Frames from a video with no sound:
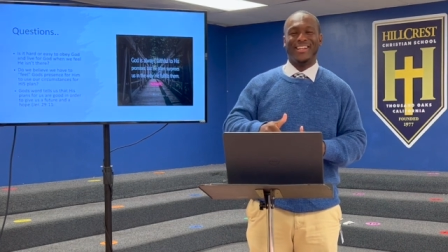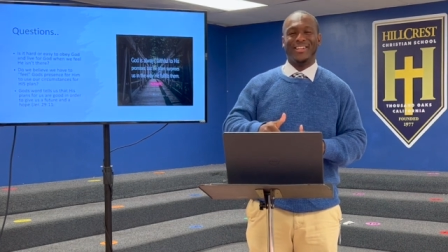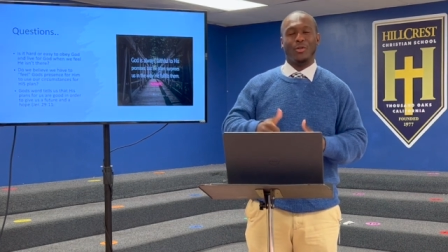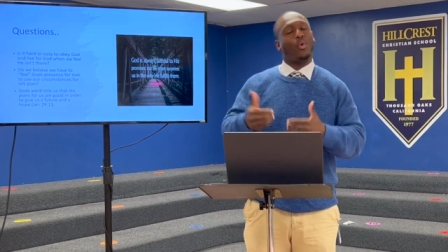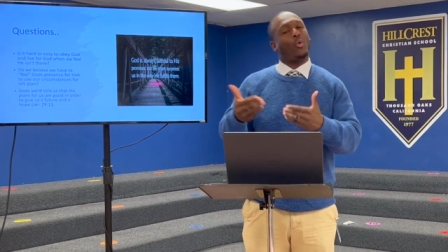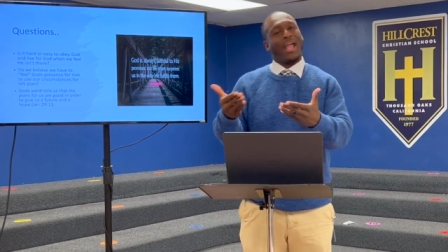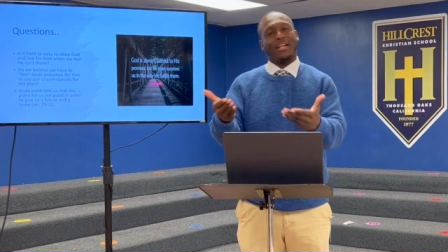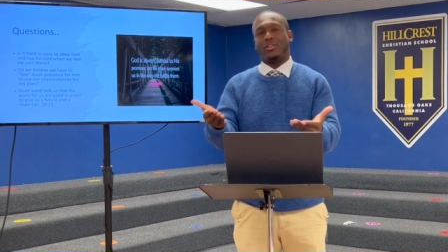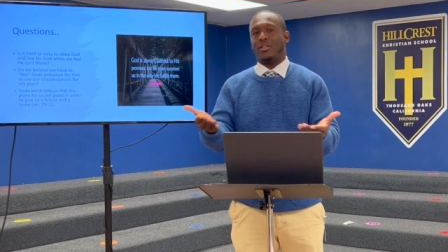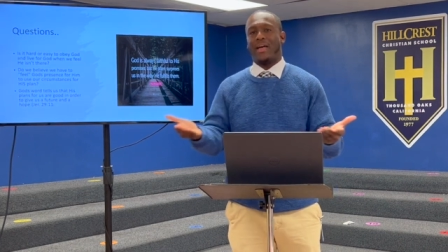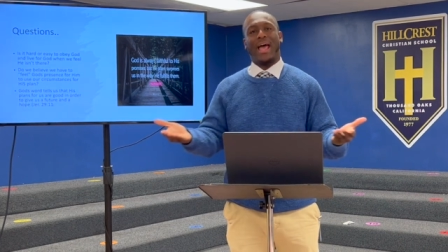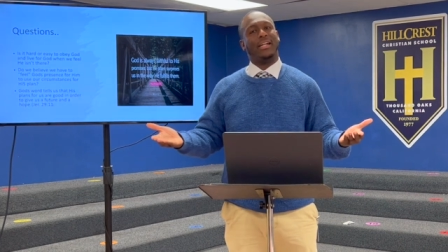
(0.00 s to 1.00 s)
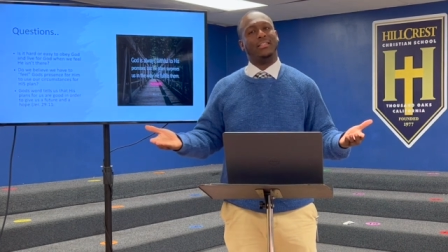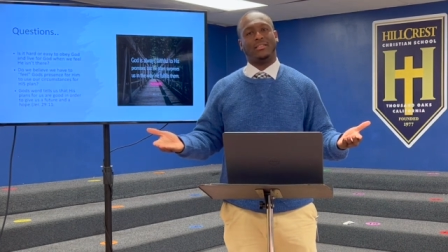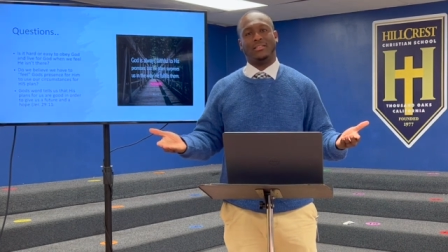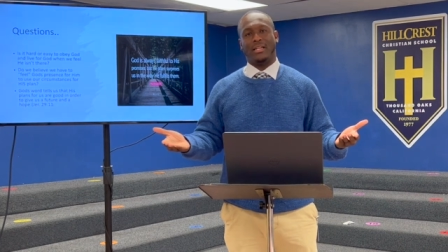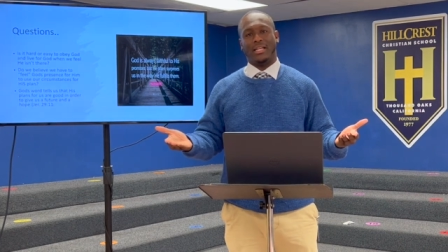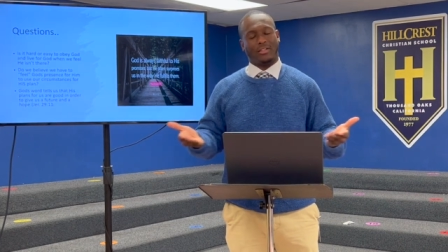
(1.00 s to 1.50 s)
Well, the answer to that
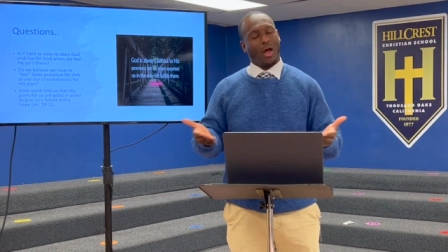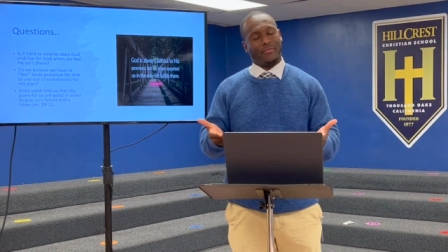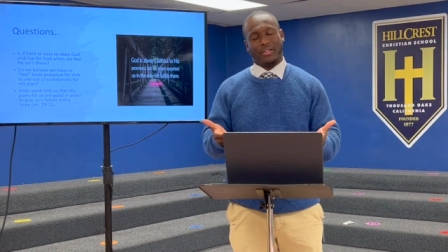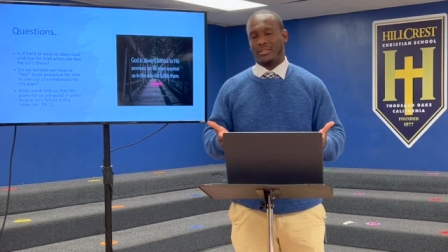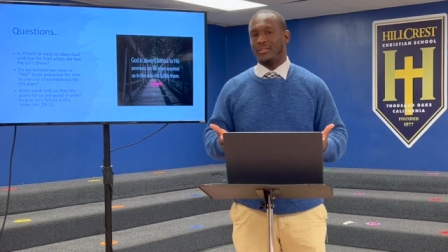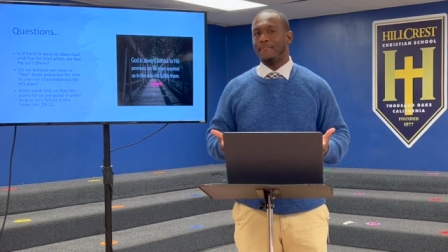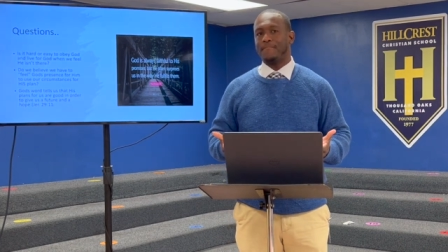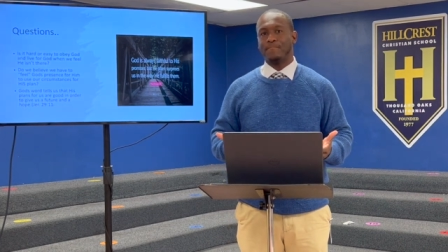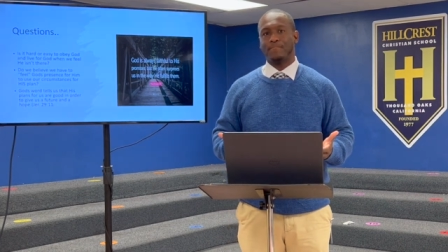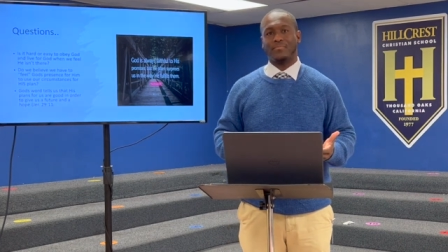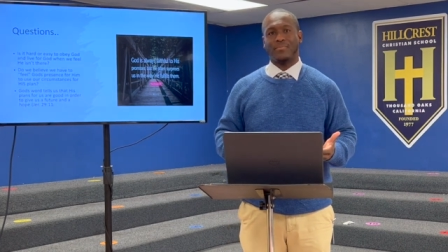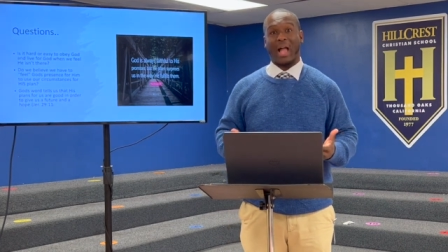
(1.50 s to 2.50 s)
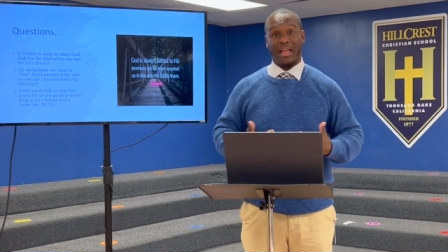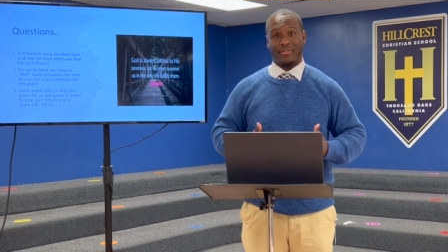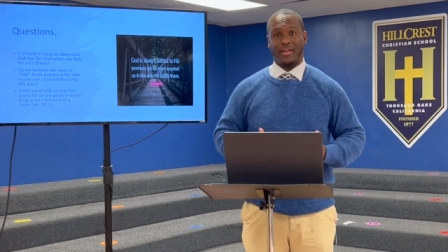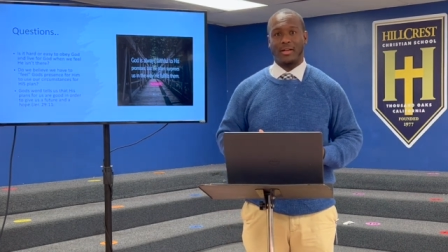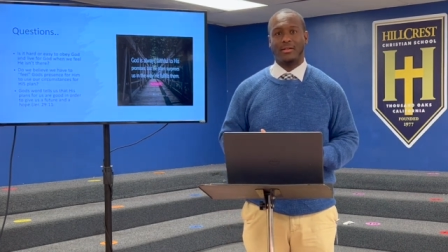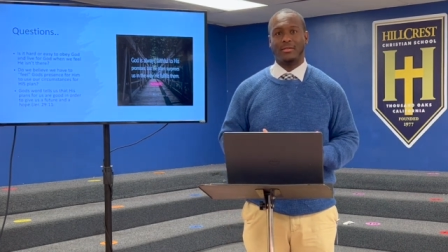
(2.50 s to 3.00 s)
is, is obvious, I
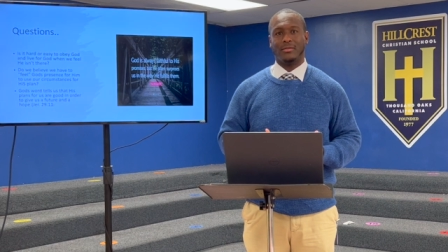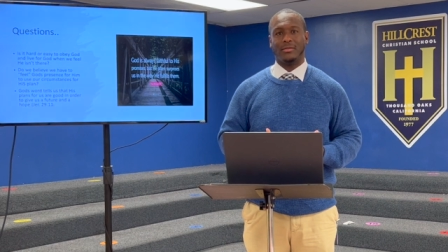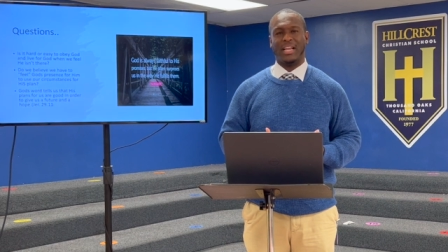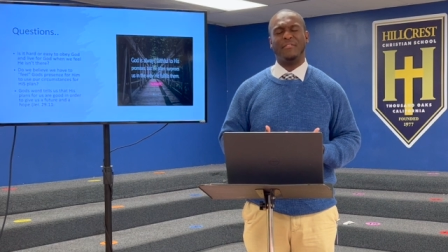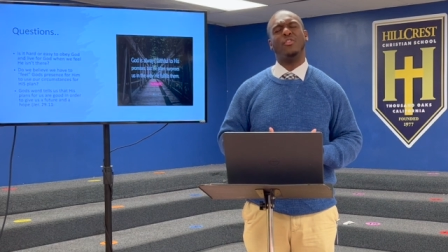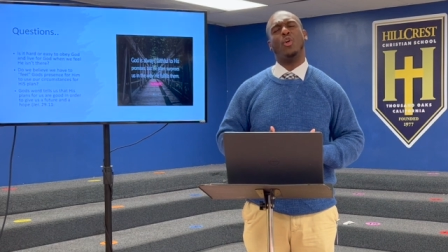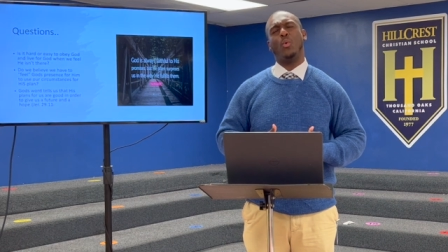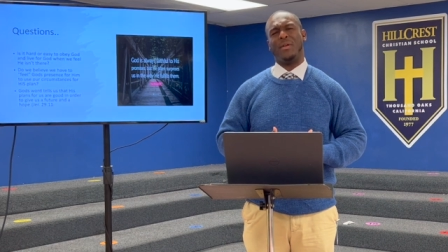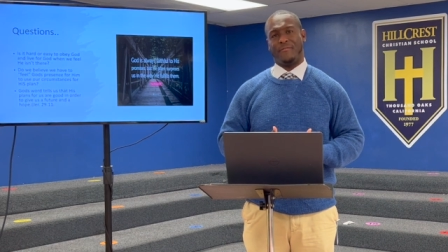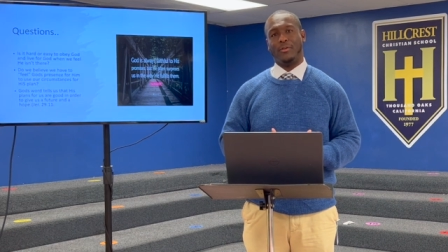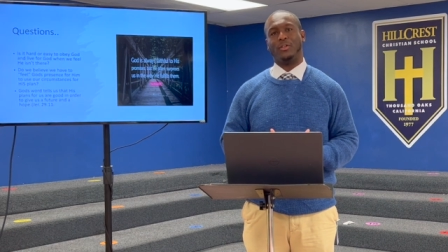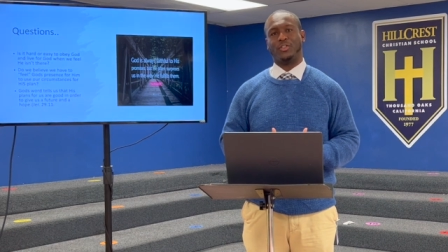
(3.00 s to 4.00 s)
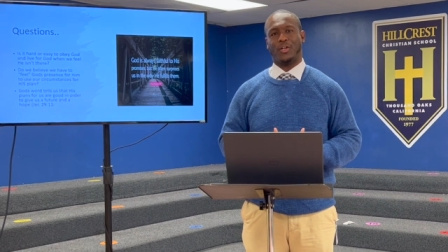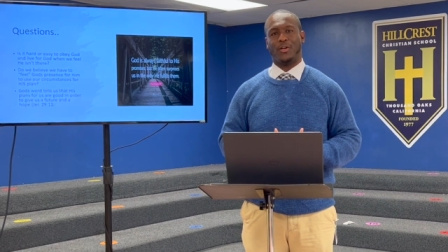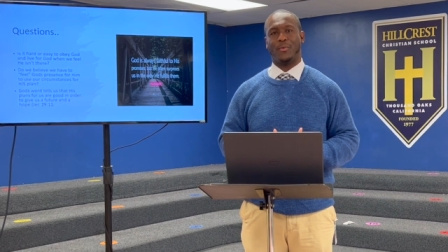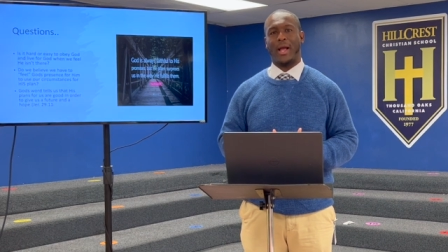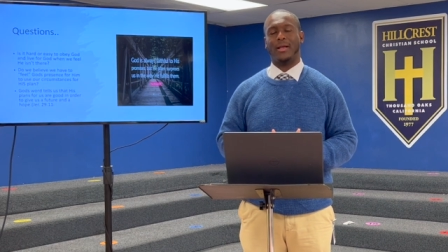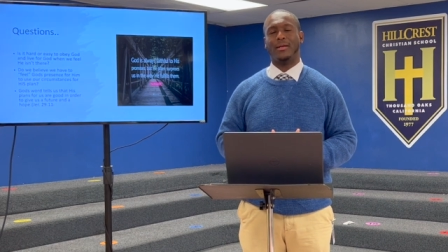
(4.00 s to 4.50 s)
think, even though we feel a certain
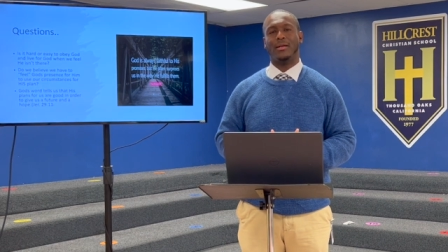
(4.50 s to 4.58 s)
way.